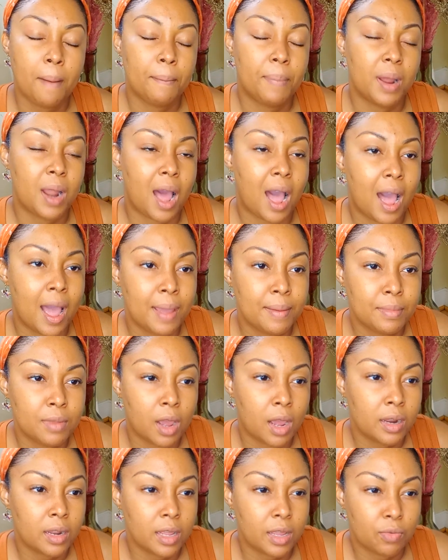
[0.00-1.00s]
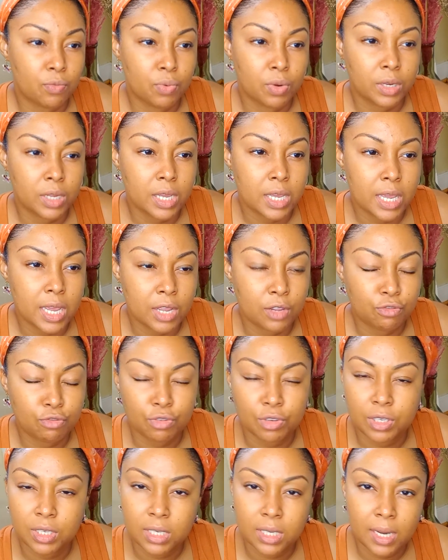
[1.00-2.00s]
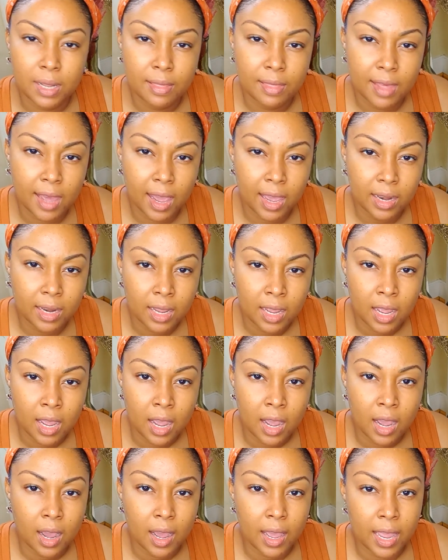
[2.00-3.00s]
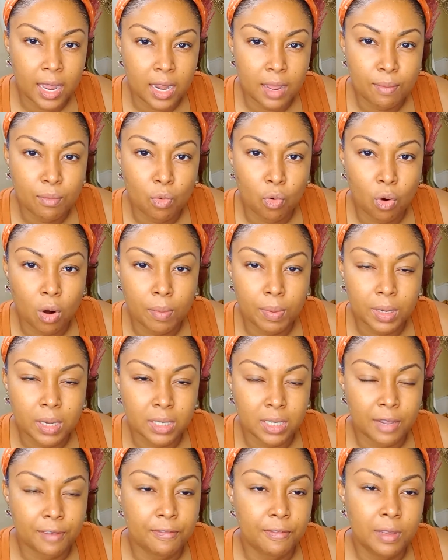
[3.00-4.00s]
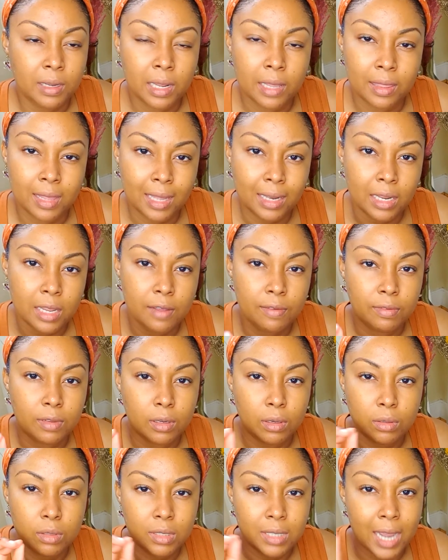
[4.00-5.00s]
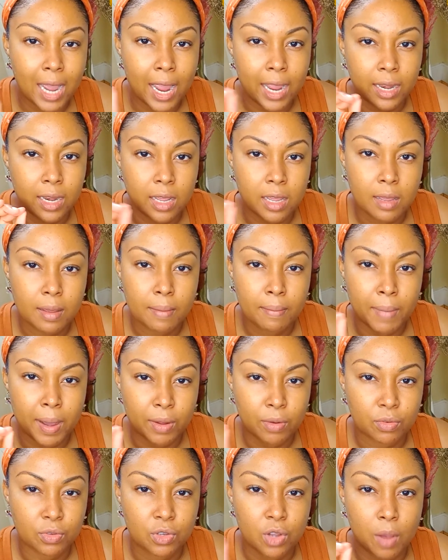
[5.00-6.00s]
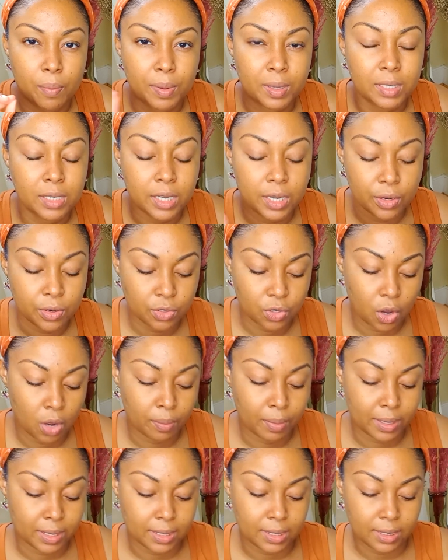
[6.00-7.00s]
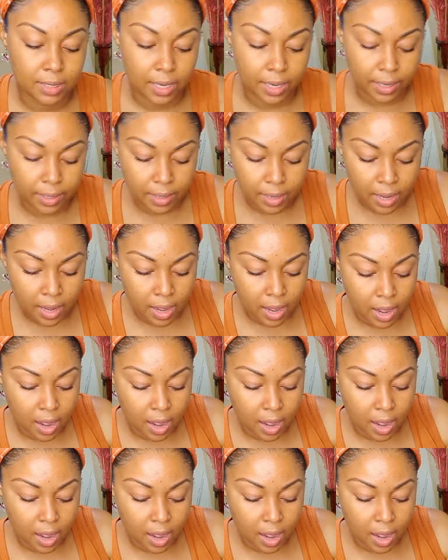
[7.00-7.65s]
But I'm not really interested in that anymore because I feel like they leave little tiny microscopic tears on my skin.